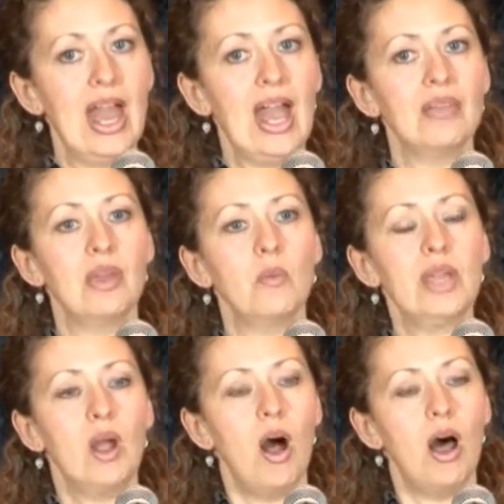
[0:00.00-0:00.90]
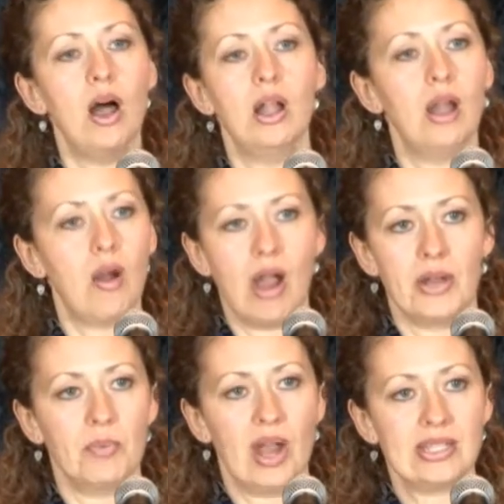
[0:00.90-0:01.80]
and that we all are on
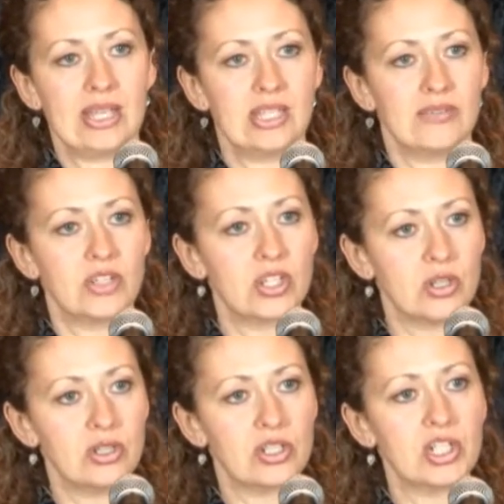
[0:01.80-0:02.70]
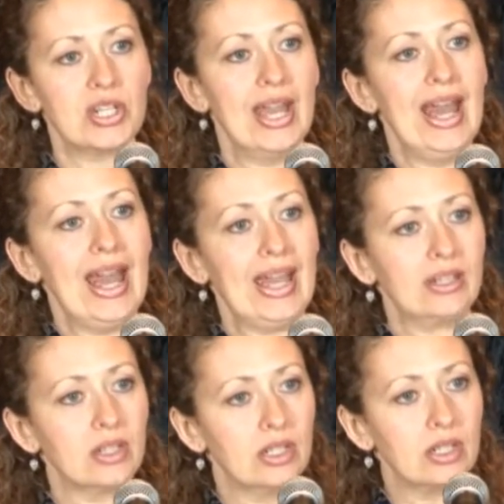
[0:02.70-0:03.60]
a process of search
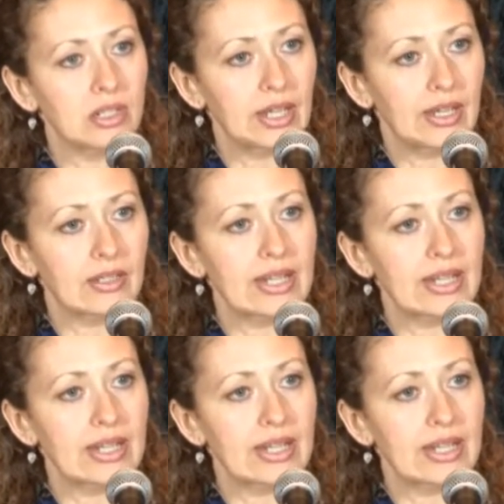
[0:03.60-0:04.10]
and learning.